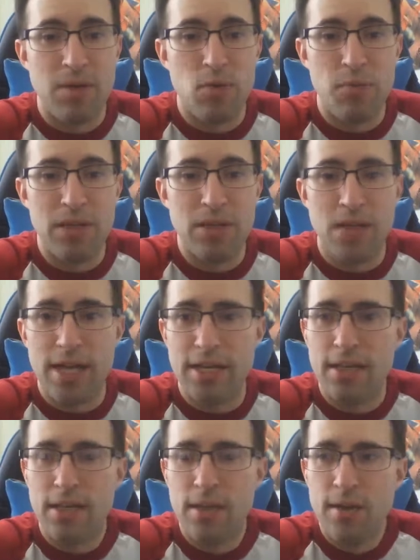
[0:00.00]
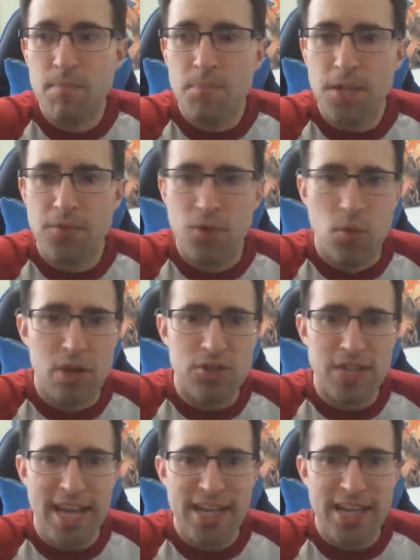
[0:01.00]
would be like if you're
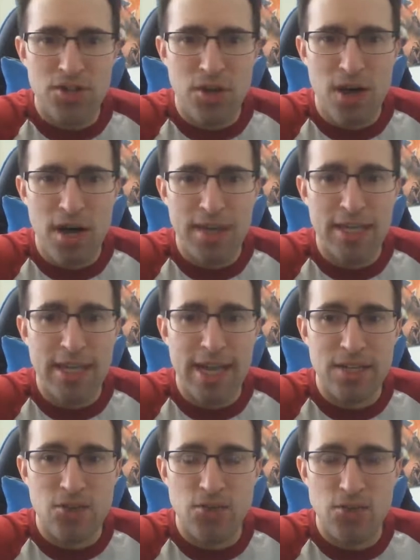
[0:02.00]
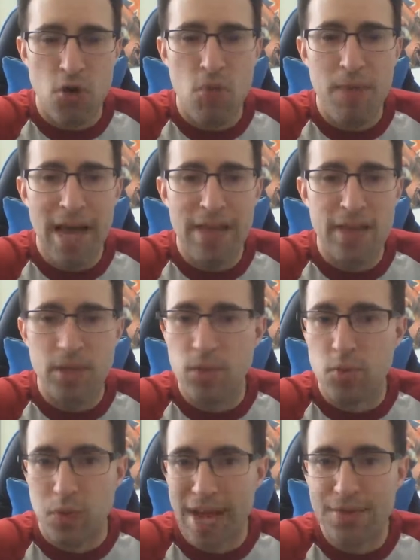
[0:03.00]
watching NHL hockey and it's so bad that you
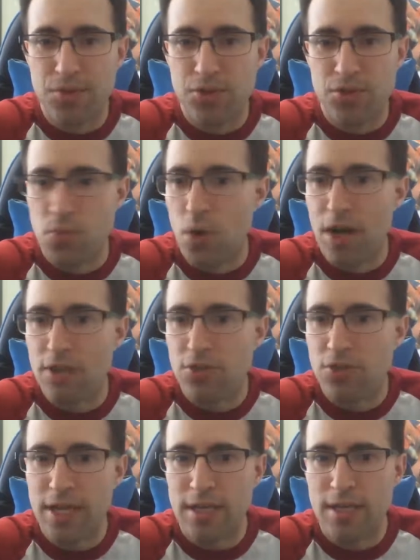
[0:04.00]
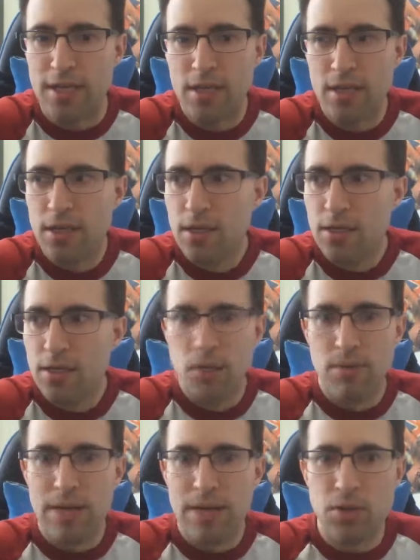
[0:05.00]
would rather just watch, like, you
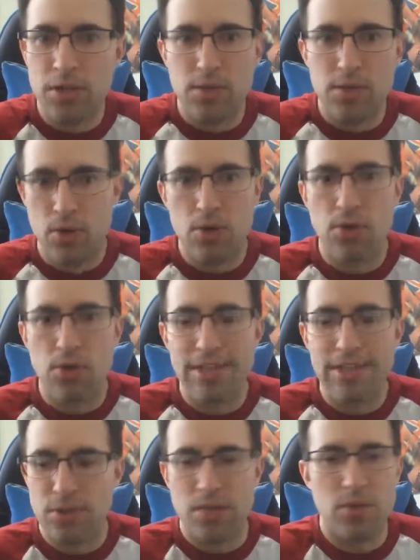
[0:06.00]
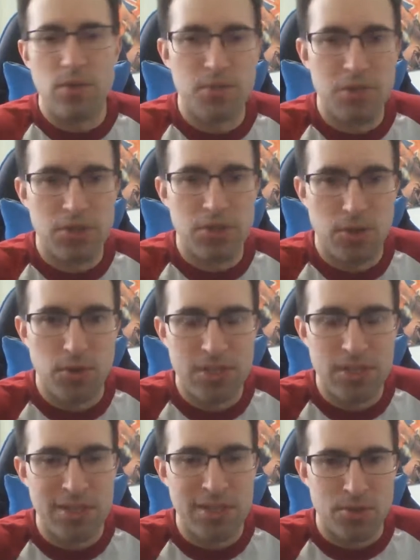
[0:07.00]
would rather go to your local ice rink and watch a bunch of
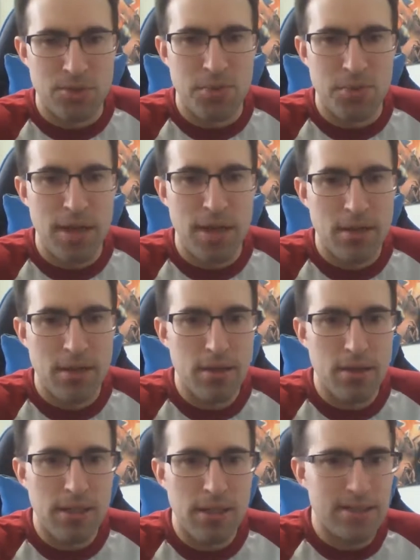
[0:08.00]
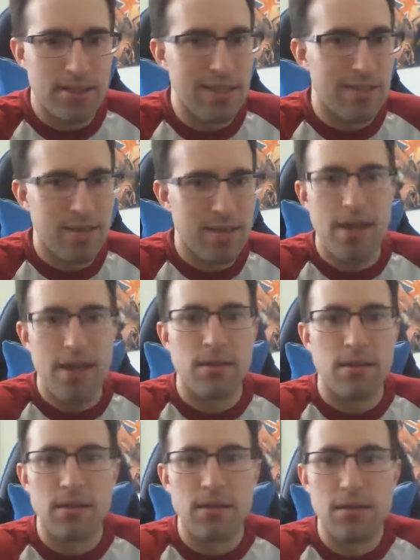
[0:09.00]
13-year-olds play. It's insane.
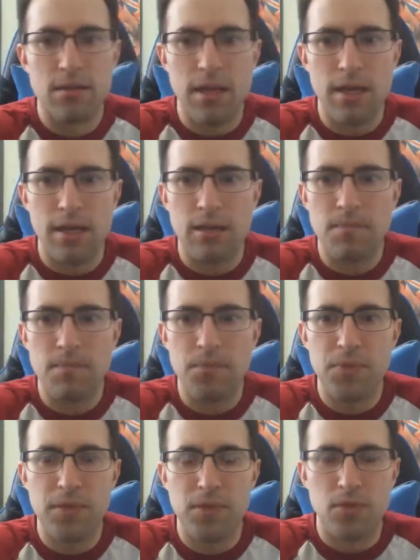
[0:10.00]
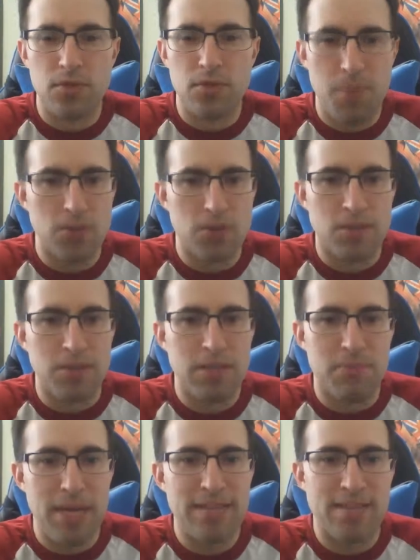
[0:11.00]
Like, you're supposed to be the
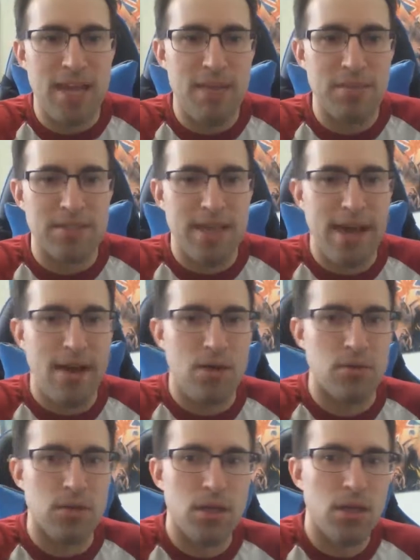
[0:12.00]
best game in town,